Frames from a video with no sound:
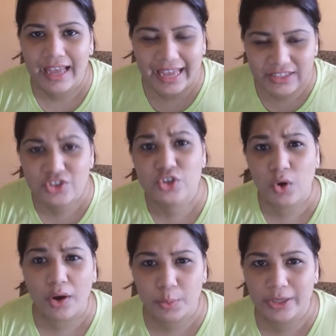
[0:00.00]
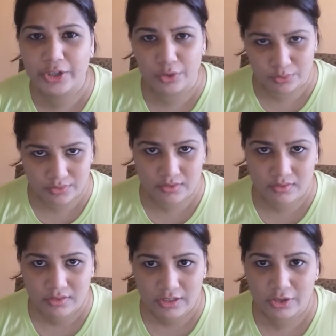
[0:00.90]
And short videos,
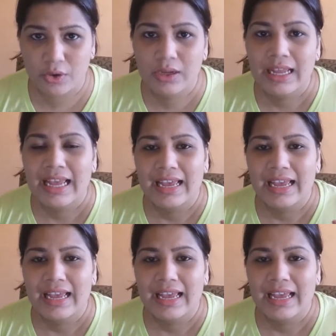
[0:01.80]
you know,